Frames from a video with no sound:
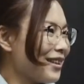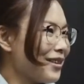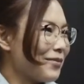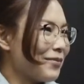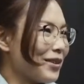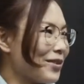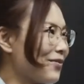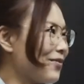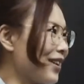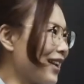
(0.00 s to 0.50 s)

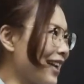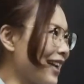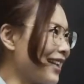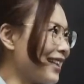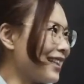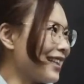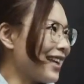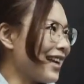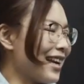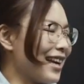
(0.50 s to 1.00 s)
my
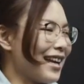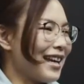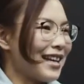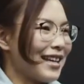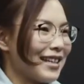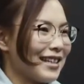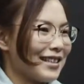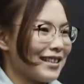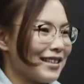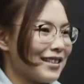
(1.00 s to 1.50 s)
fight
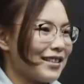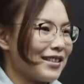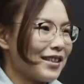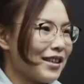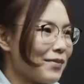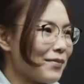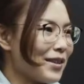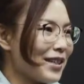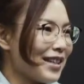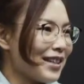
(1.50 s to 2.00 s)
and
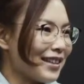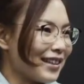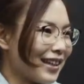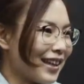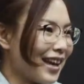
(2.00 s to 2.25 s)
see me in the